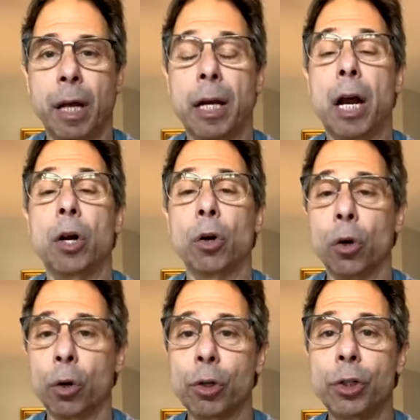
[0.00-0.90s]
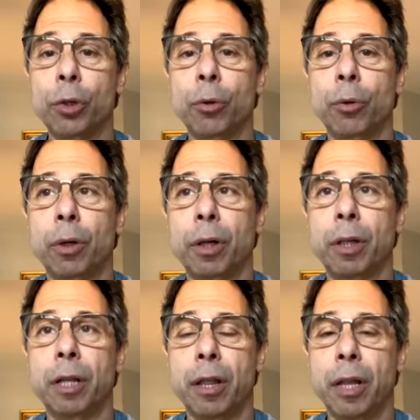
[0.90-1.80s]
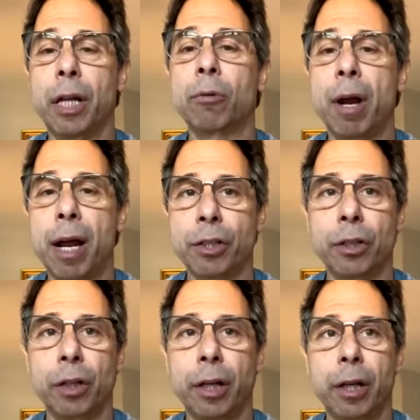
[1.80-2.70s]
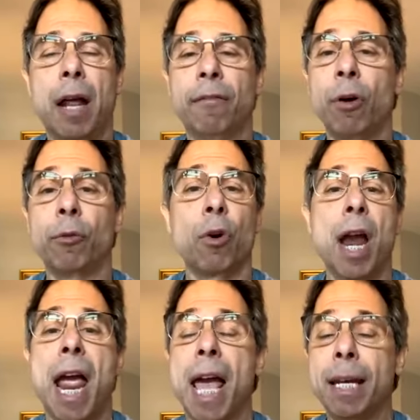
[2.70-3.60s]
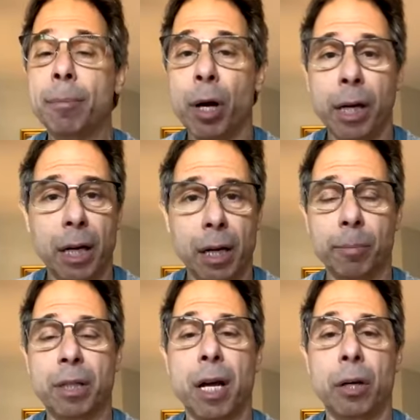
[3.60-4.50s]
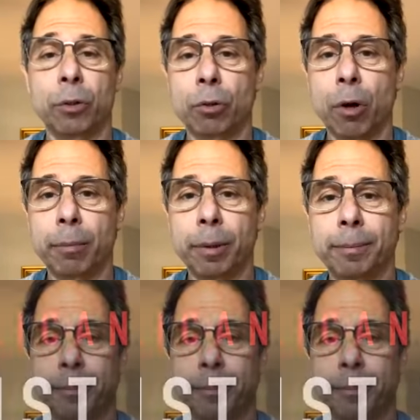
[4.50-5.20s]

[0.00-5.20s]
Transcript: and I urge you to think rationally and vote for anybody but Donald Trump.